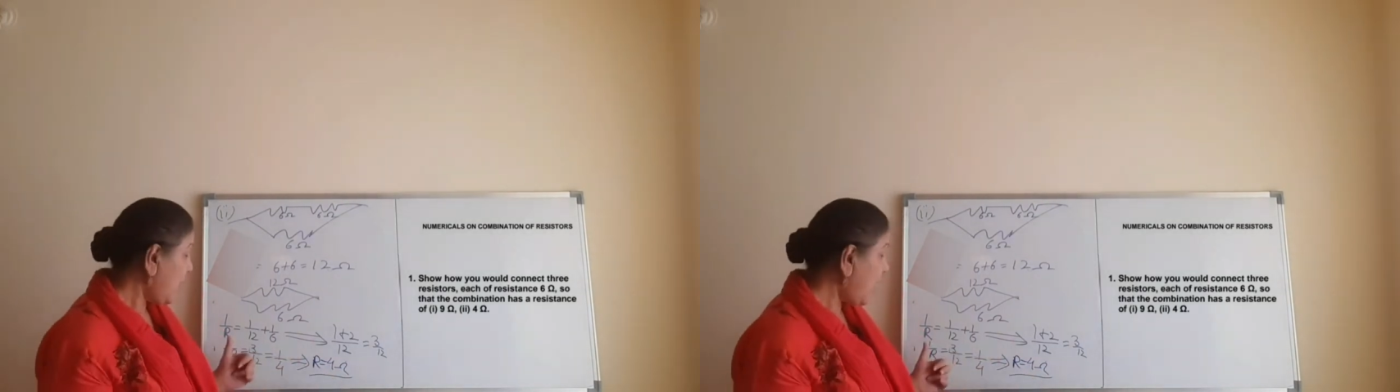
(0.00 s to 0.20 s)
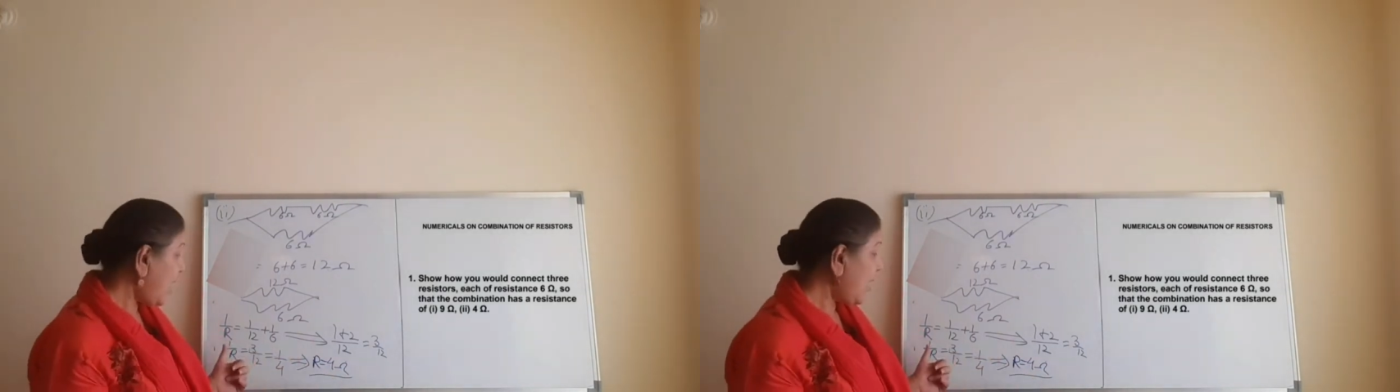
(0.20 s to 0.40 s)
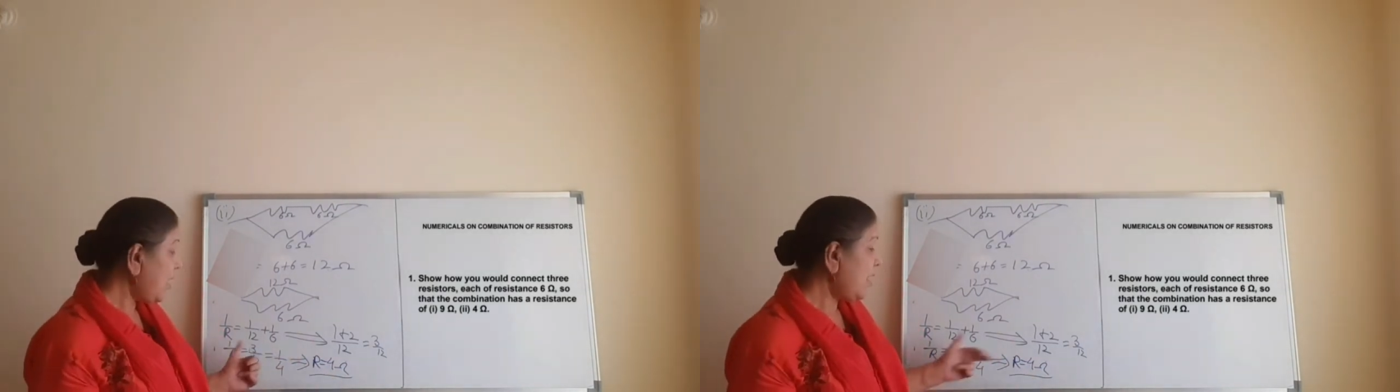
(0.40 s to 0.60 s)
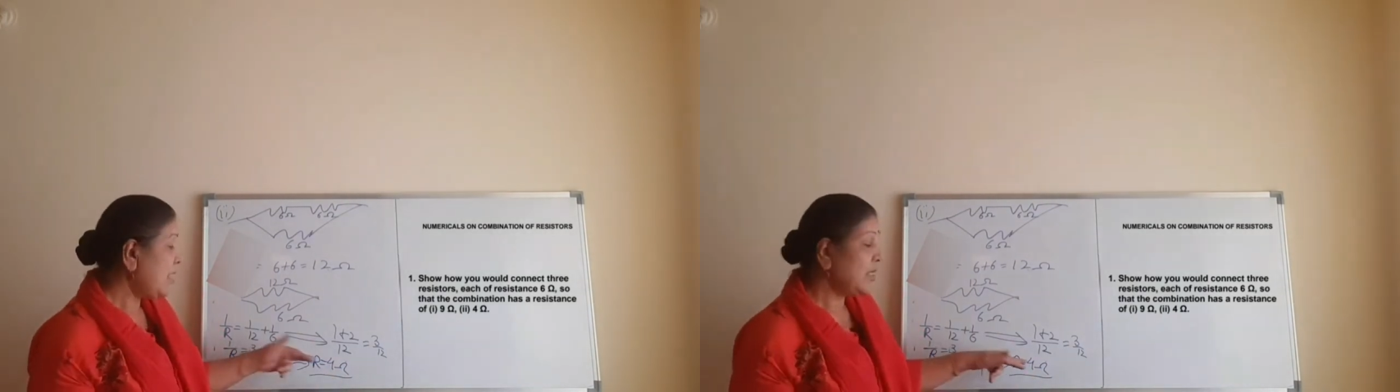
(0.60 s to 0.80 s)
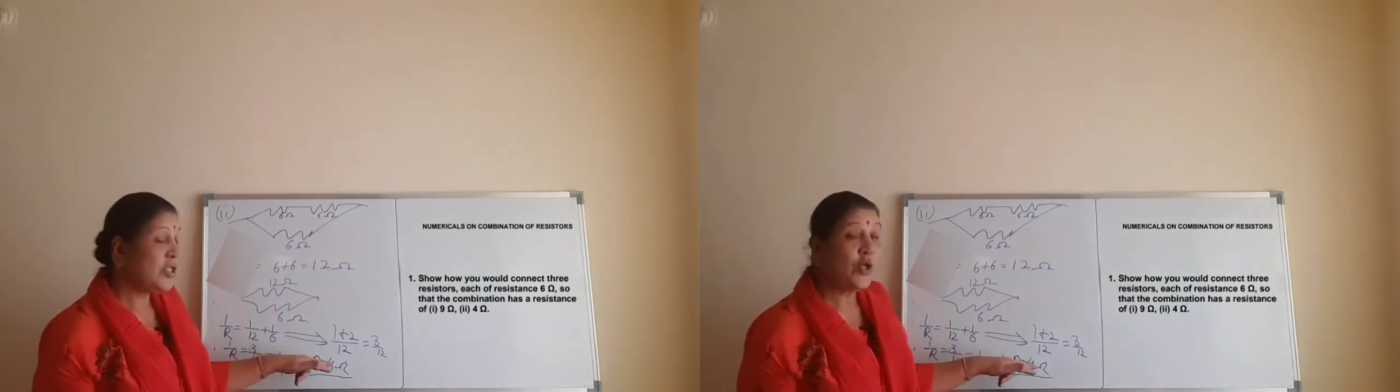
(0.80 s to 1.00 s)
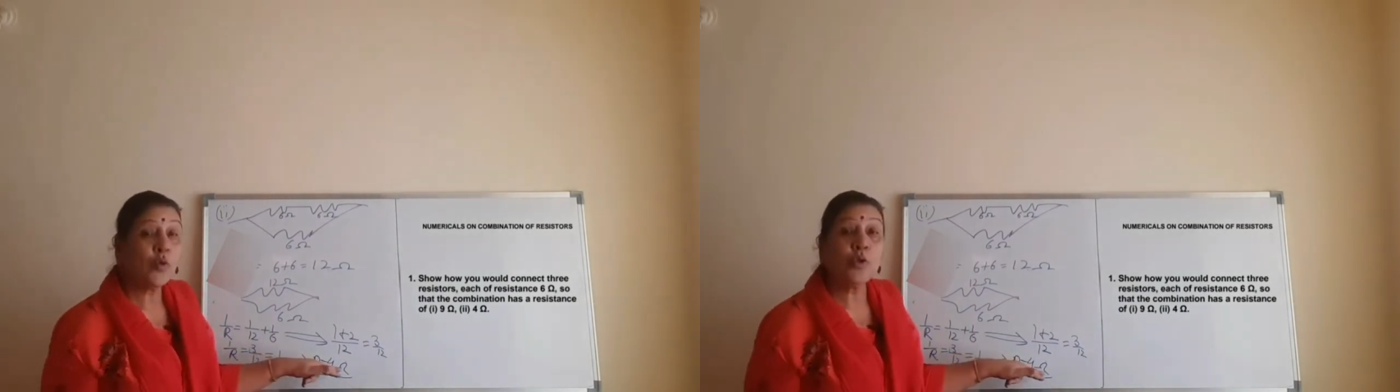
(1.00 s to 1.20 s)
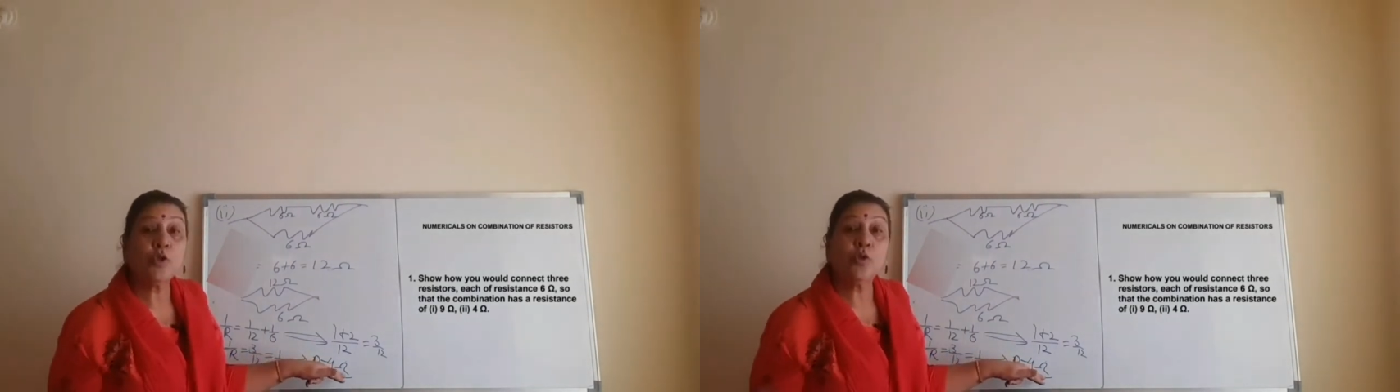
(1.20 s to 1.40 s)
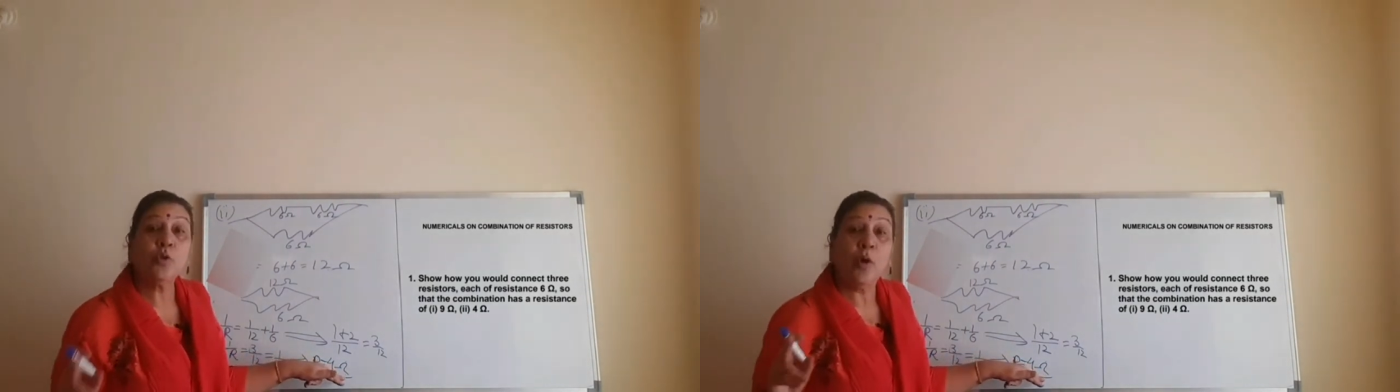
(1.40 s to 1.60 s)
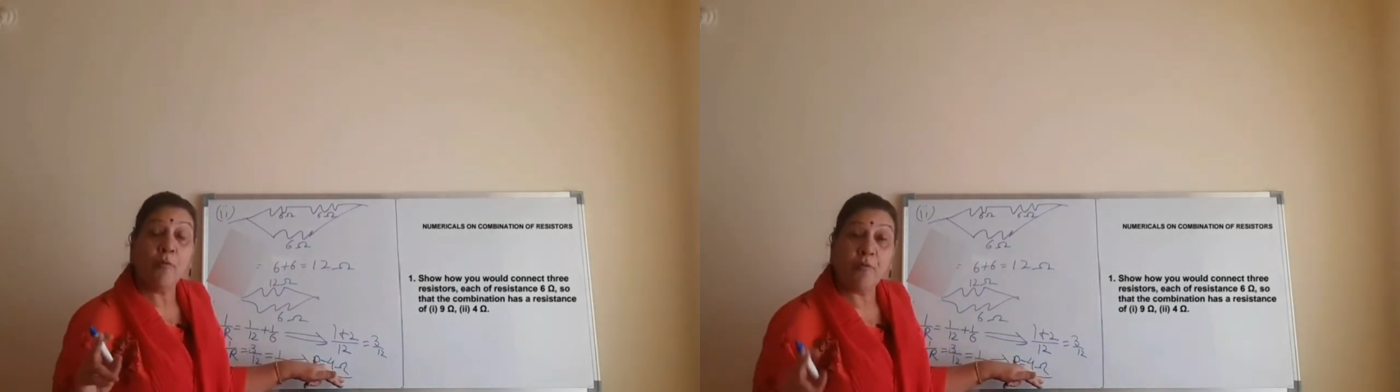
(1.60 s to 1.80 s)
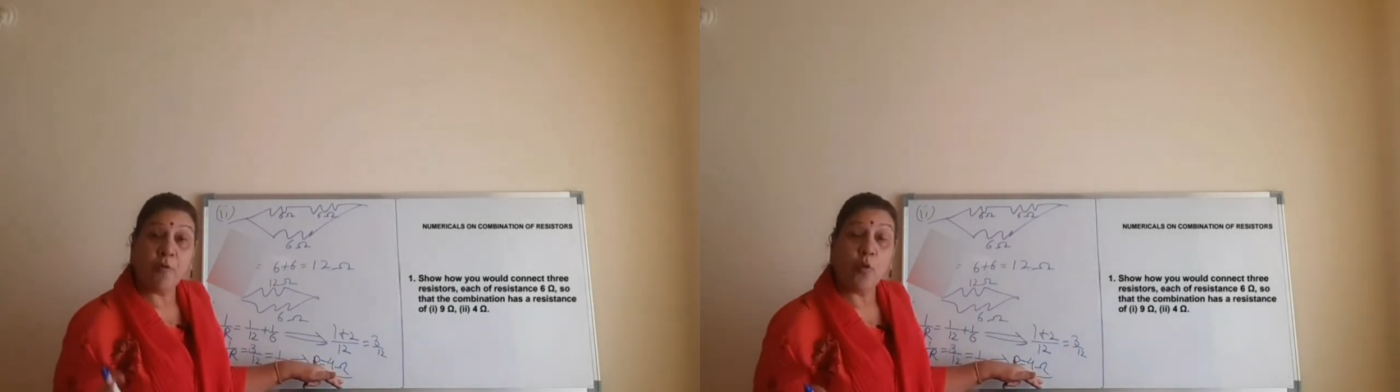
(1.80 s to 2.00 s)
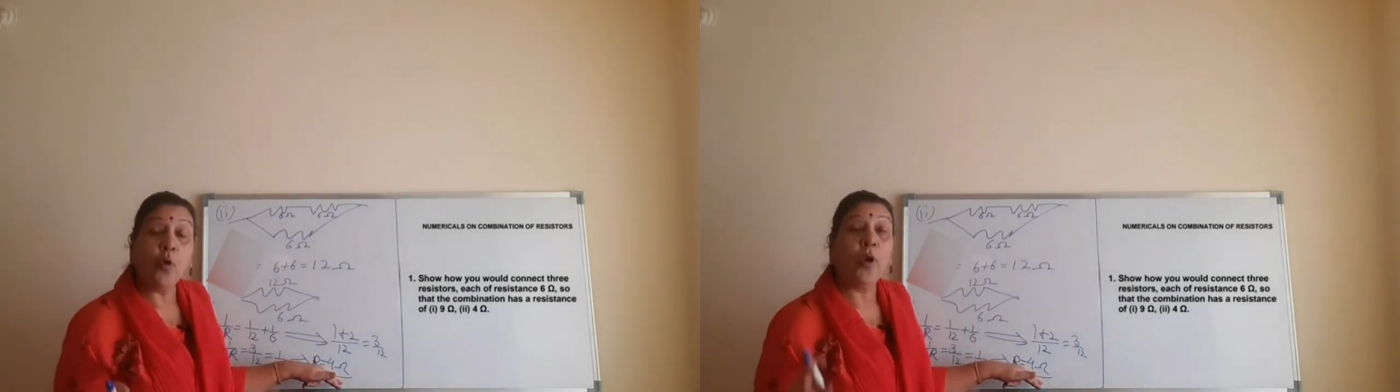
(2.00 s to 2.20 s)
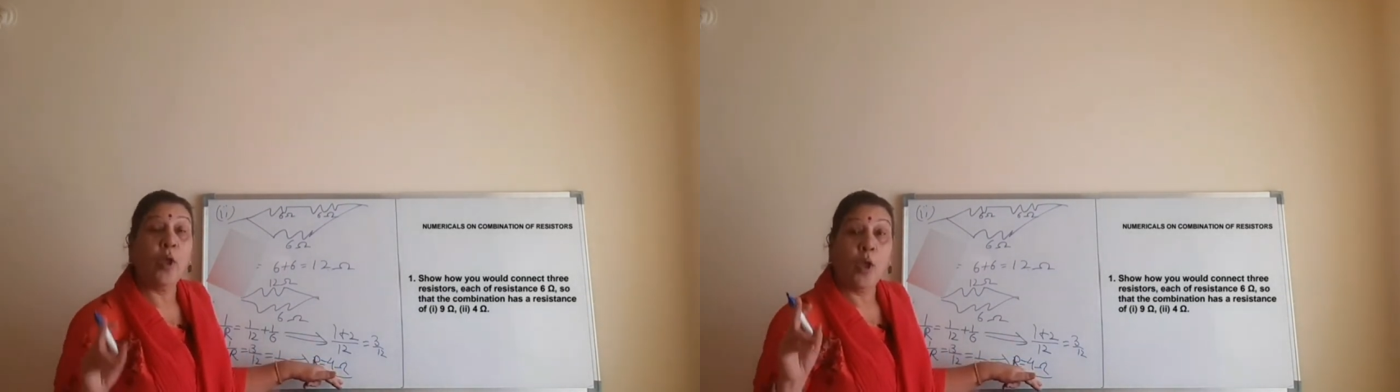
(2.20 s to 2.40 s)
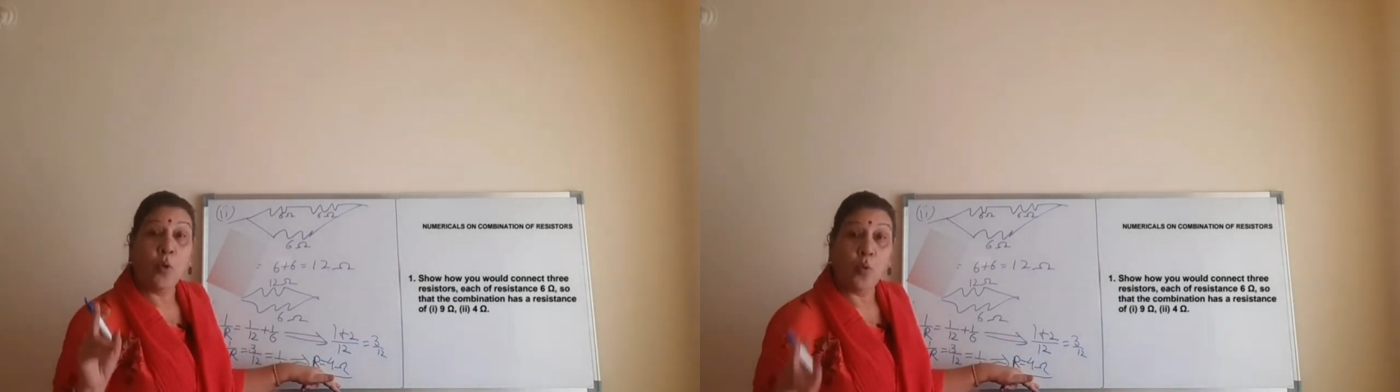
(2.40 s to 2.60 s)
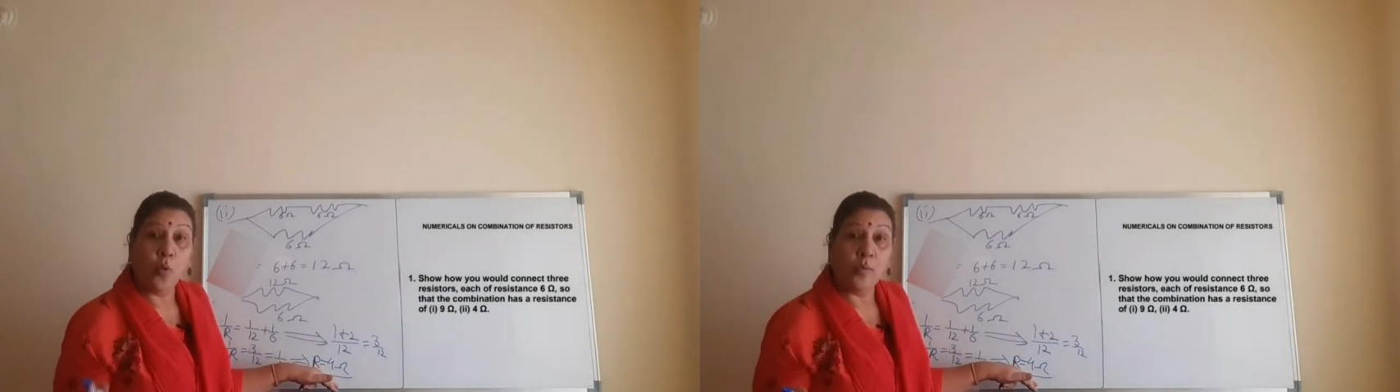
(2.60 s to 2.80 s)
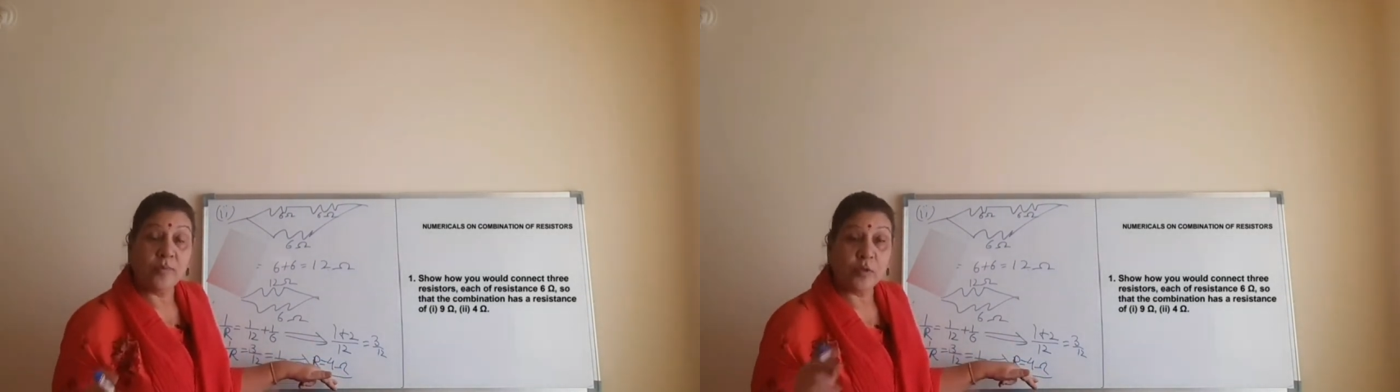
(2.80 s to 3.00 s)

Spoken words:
R is equal to 4 ohm.